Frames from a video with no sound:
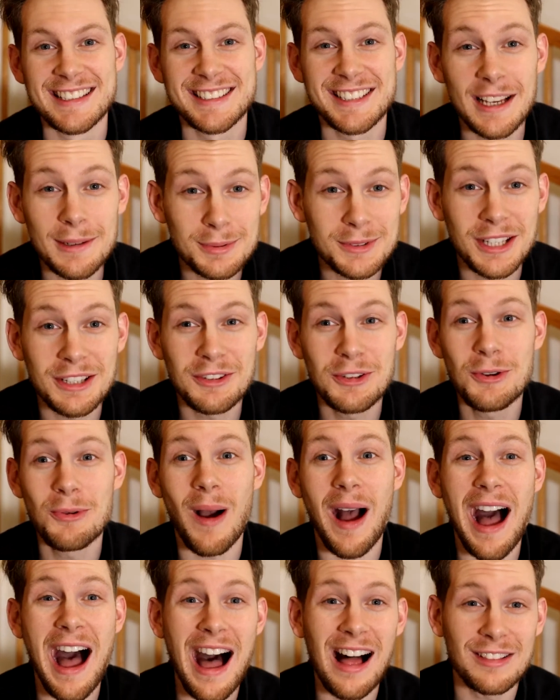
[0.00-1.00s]
Substitute
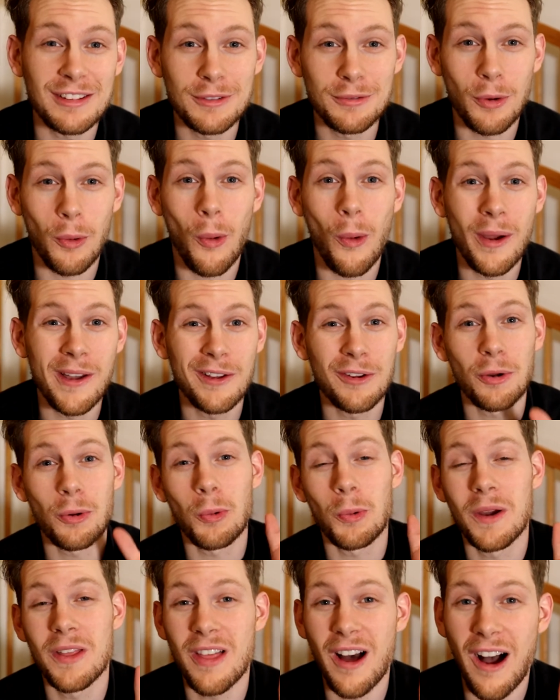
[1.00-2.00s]
olive oil
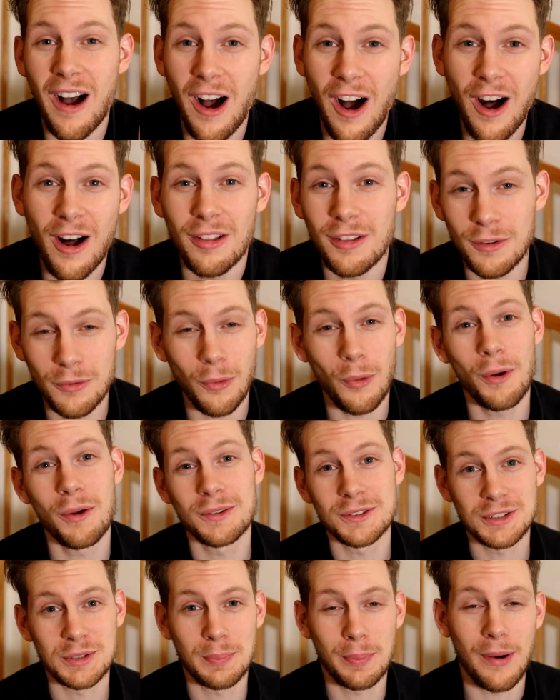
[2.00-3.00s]
with olive oil
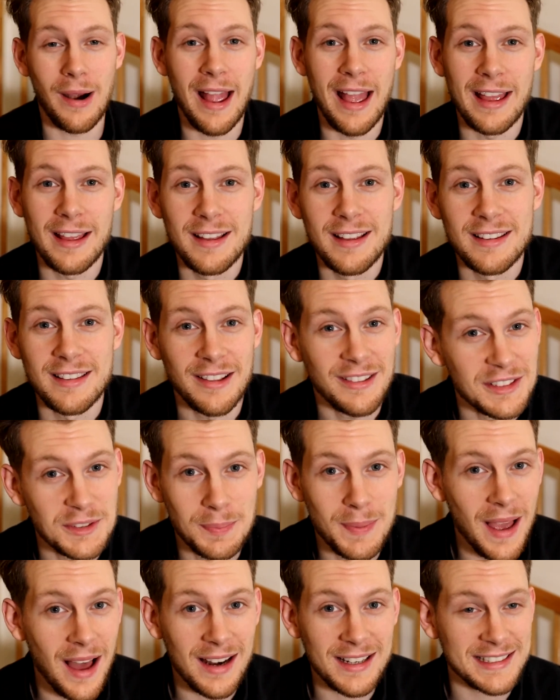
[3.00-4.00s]
spray. Now let's
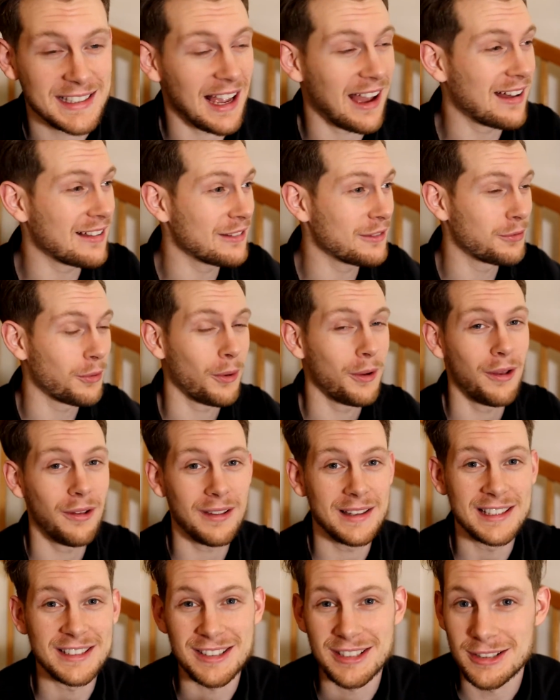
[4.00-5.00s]
be honest, olive oil
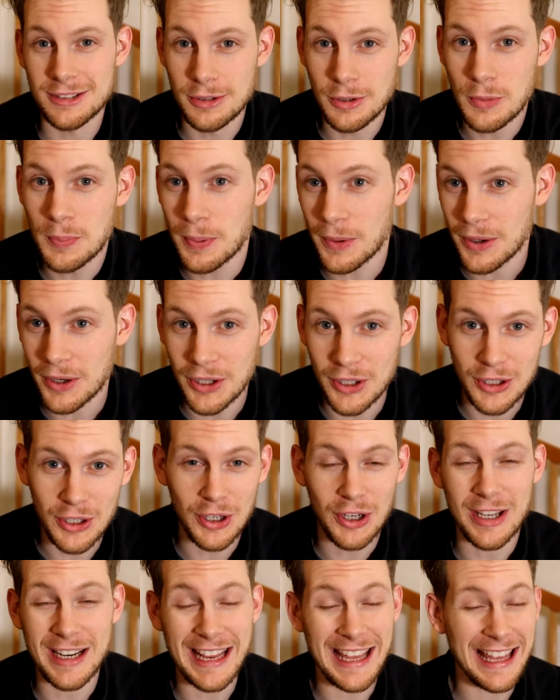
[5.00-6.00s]
is super
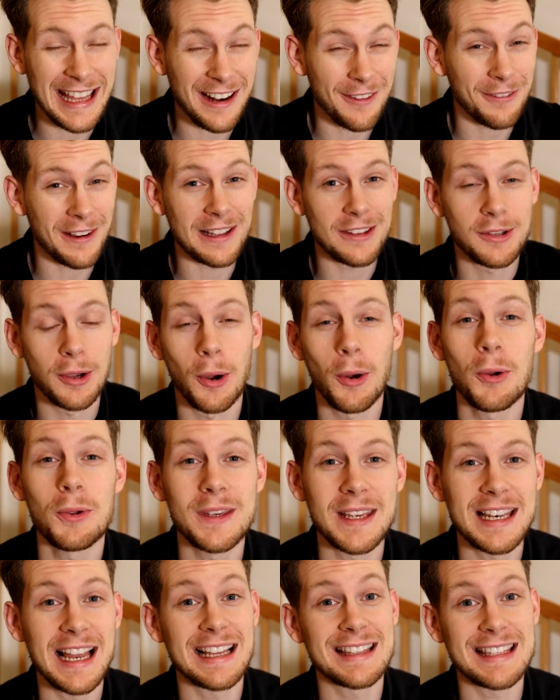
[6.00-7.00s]
good, and if I told
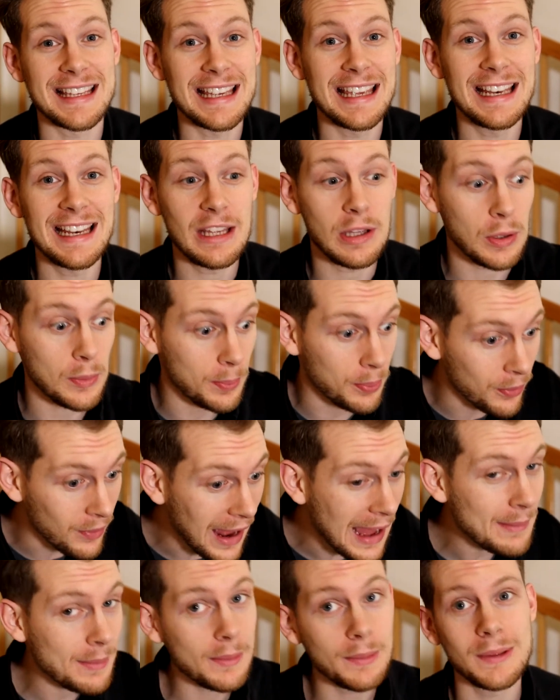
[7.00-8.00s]
you not to eat it, you'd
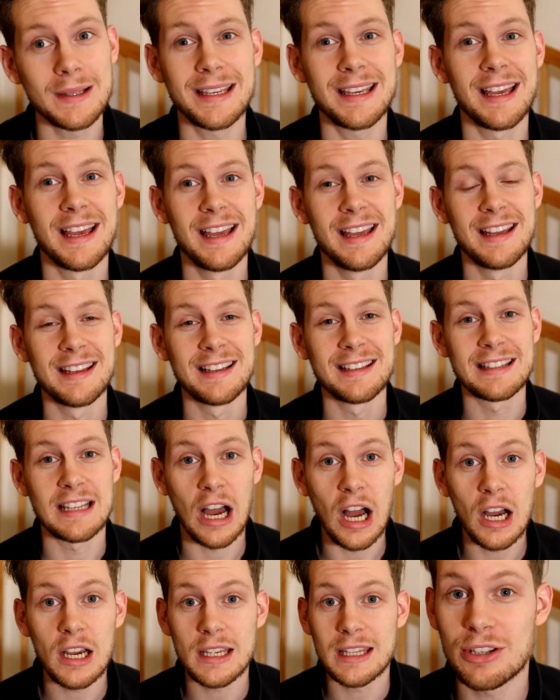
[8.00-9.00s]
probably
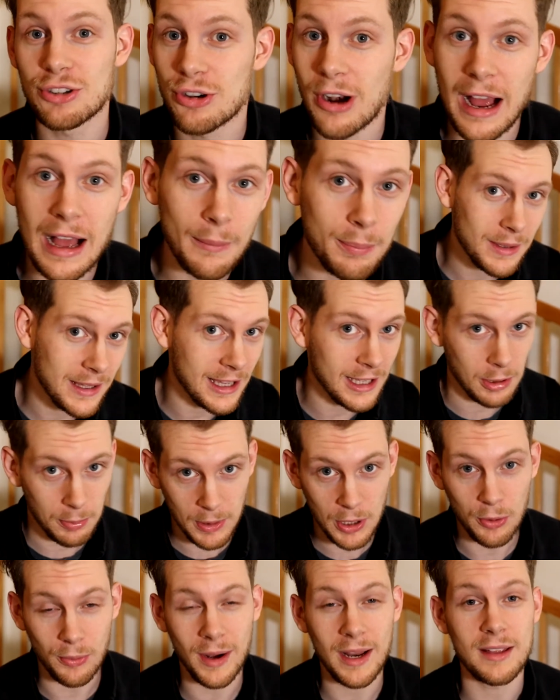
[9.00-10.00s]
donkey drop kick
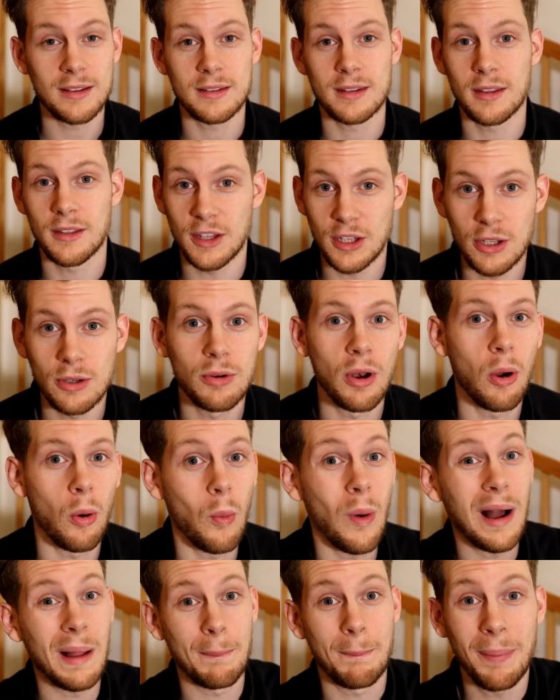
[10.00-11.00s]
me right to the you know
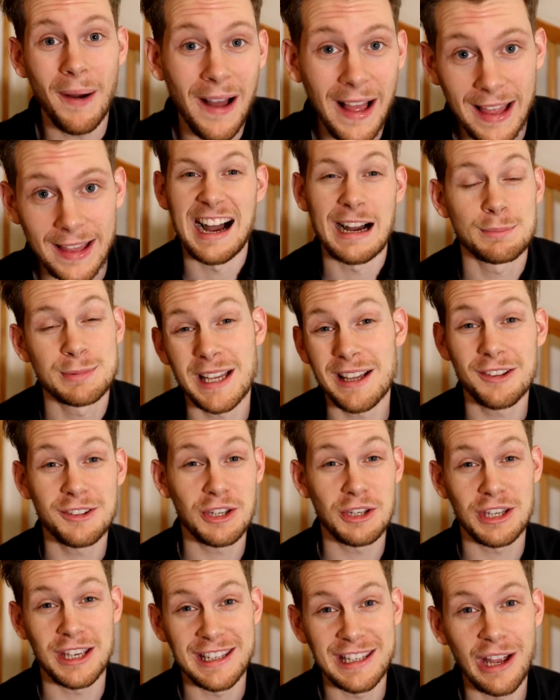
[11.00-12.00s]
what. But I'm telling
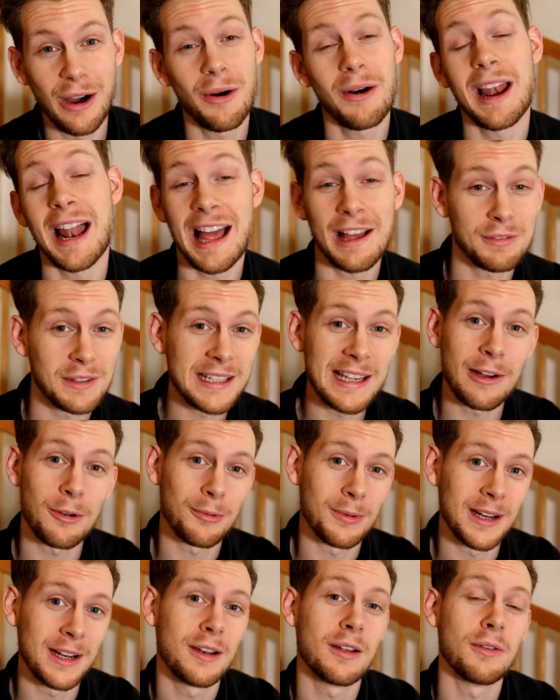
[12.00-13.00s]
you, you don't have to get
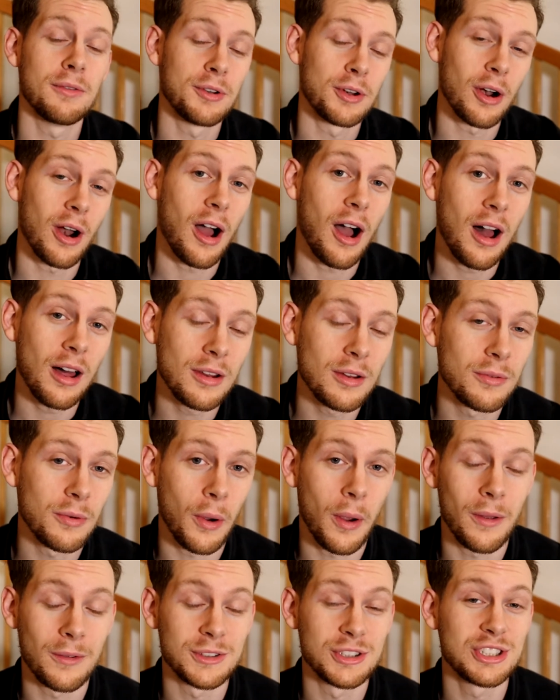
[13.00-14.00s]
rid of your olive
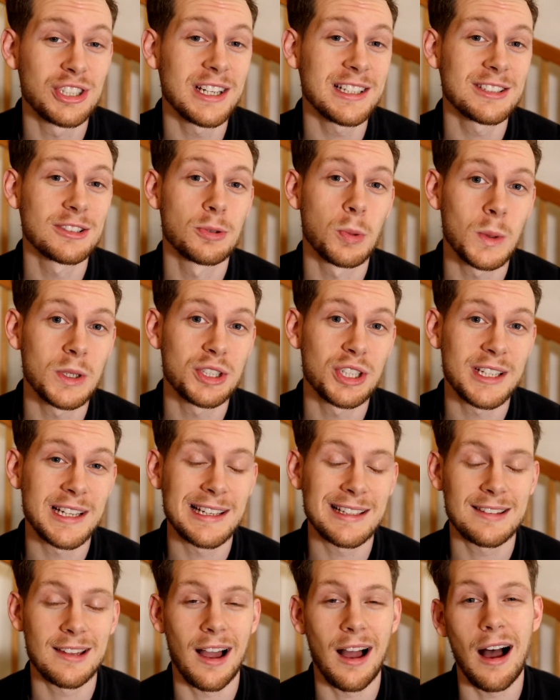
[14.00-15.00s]
oil, just switching
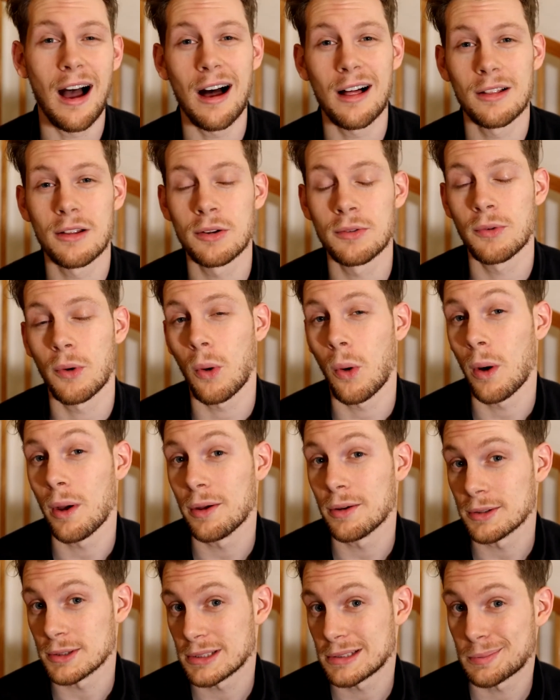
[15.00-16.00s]
it to olive
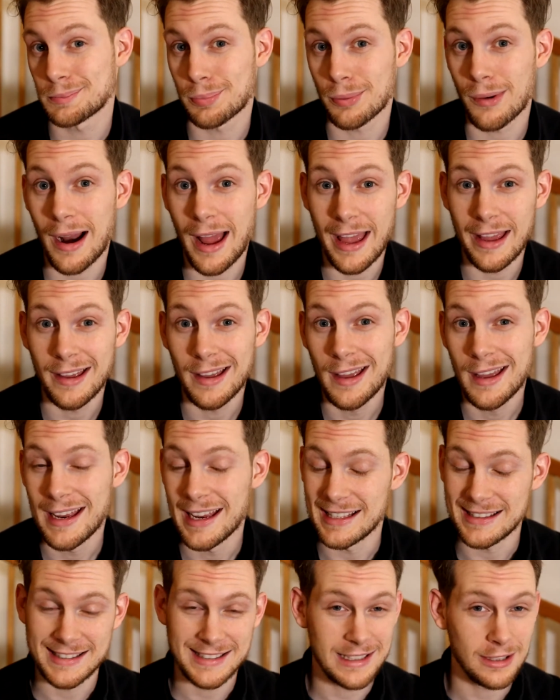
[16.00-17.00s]
oil spray.
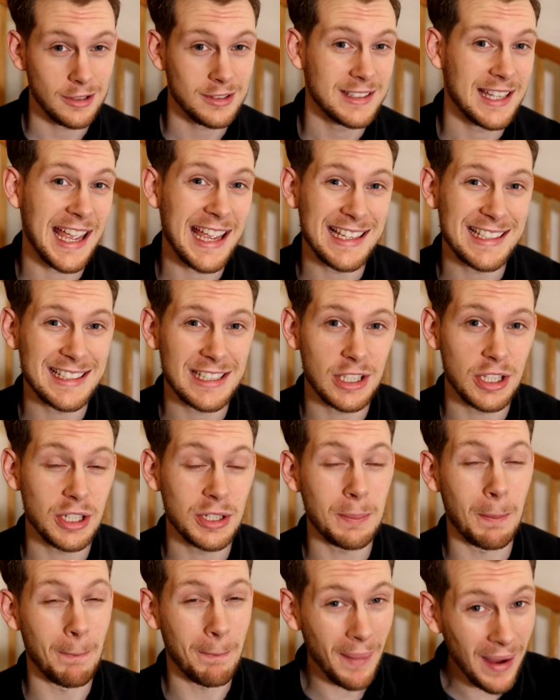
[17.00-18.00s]
It still tastes
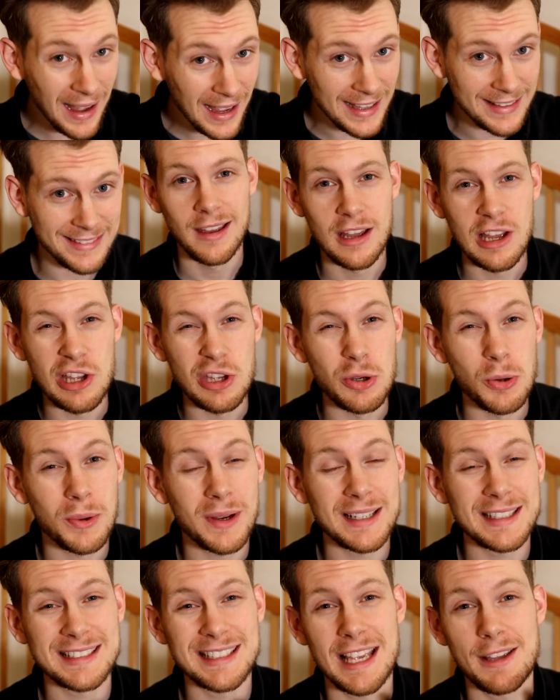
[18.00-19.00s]
good, but you're
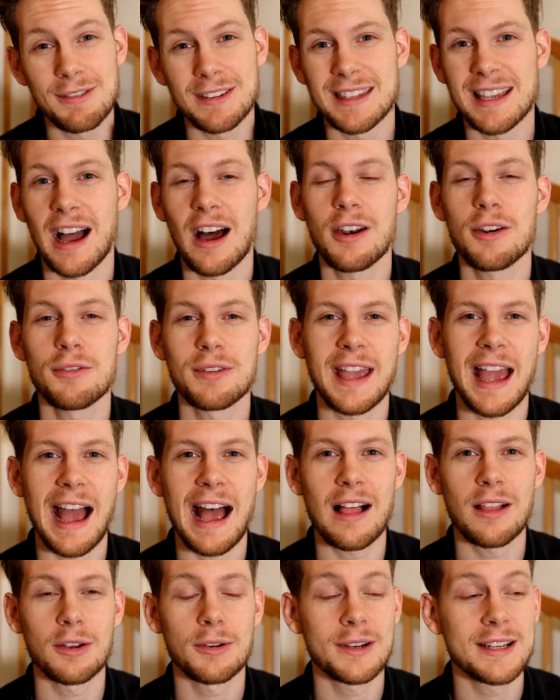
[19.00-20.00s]
gonna save a ton of
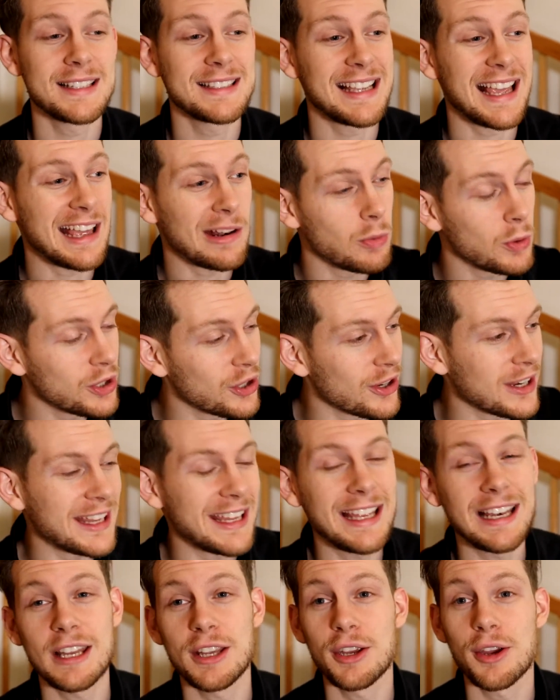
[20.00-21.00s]
calories, and when you're
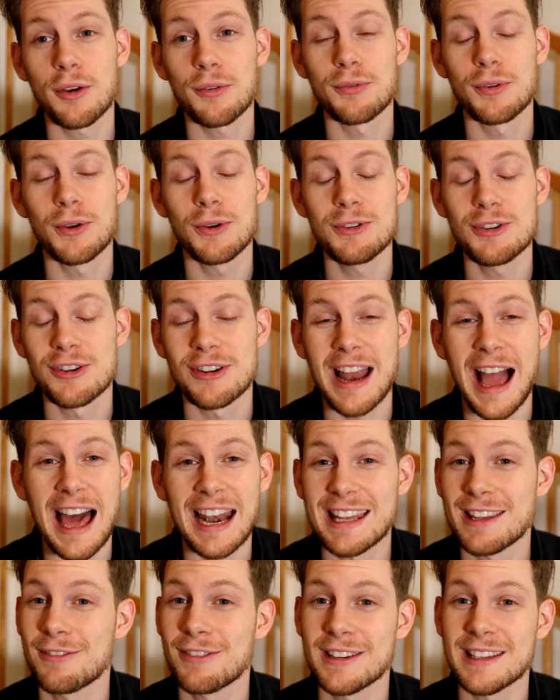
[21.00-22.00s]
eating your food, you're
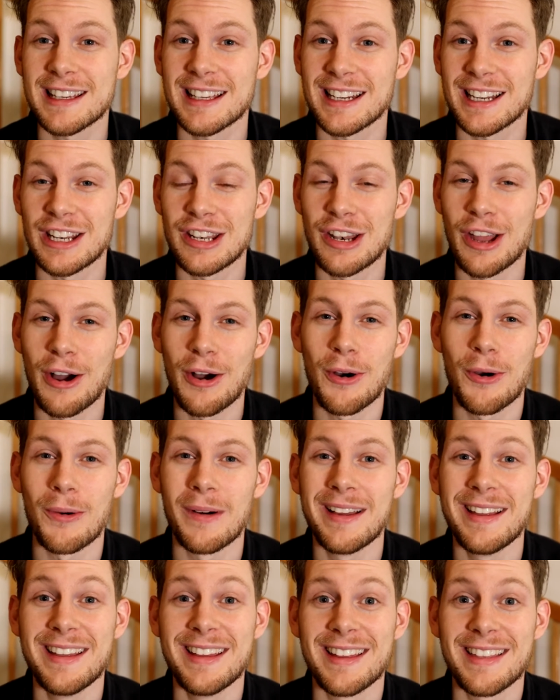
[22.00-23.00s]
not even gonna know
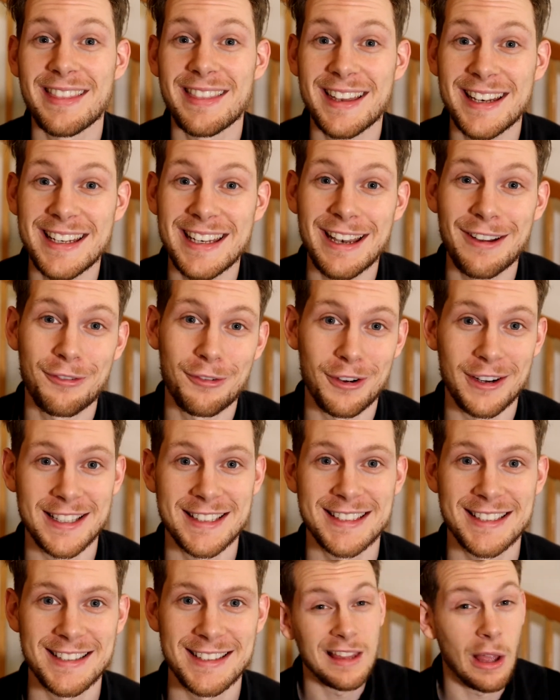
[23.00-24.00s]
the difference.